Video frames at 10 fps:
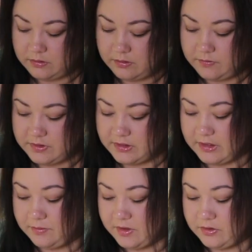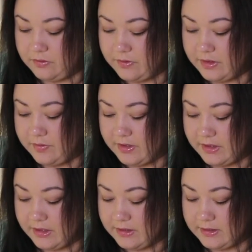And once again, I'm not too worried about
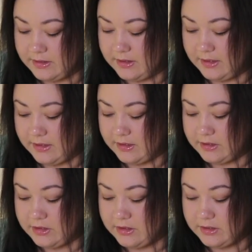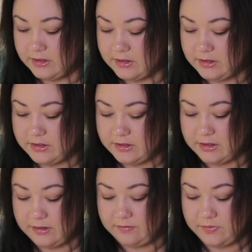it getting to the edge just
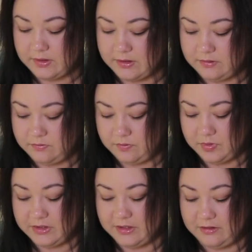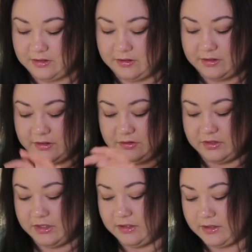yet, because when we place the other layer on, you'll
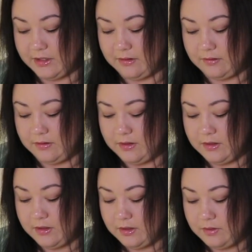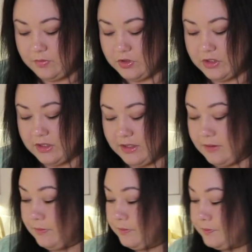see it'll kind of mush it down.